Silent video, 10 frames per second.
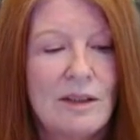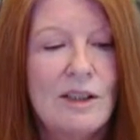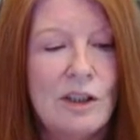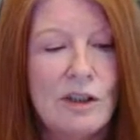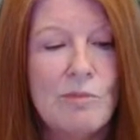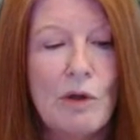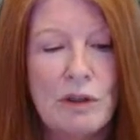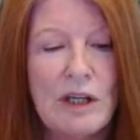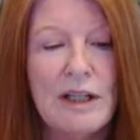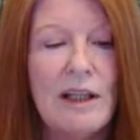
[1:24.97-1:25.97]
This is
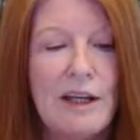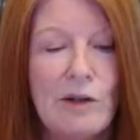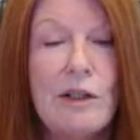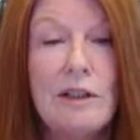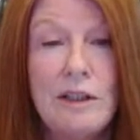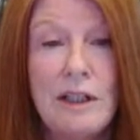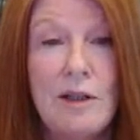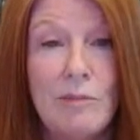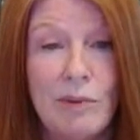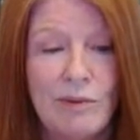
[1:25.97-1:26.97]
multi-layered and
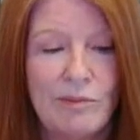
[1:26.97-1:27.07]
deep.